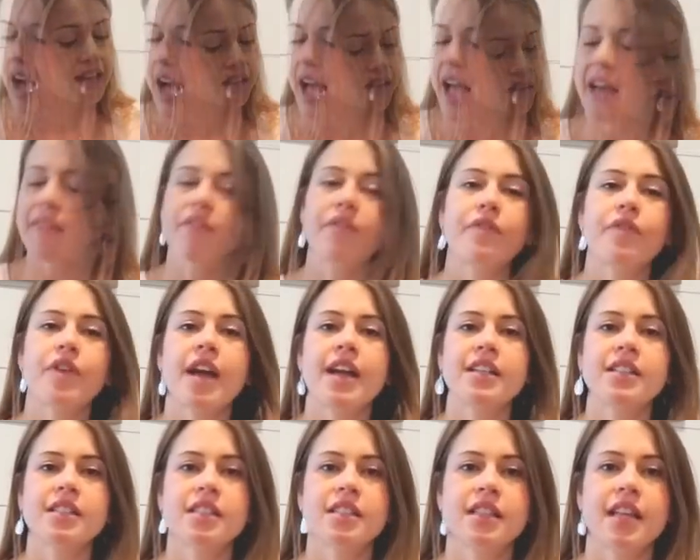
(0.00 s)
I have a
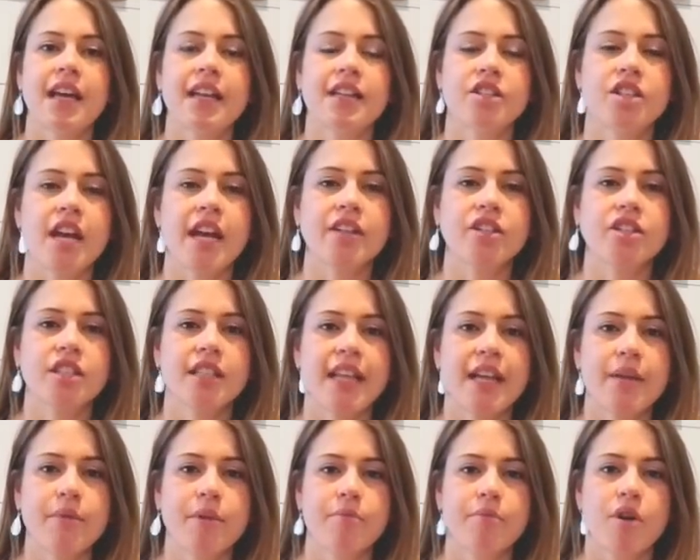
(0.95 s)
friend that she actually
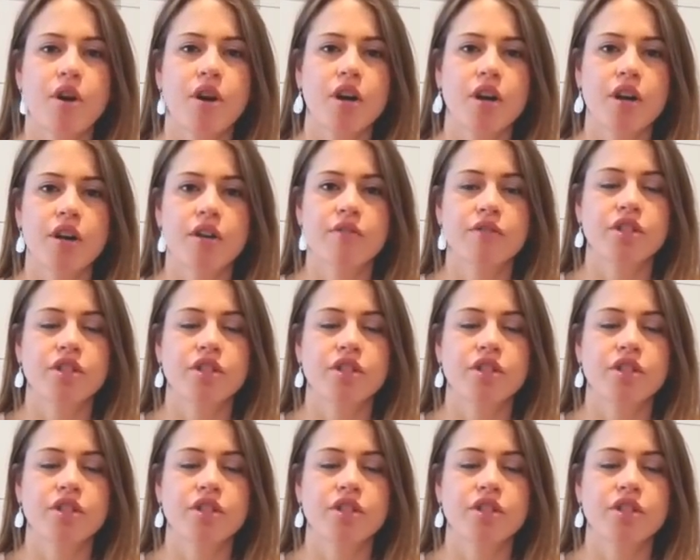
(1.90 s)
let me borrow.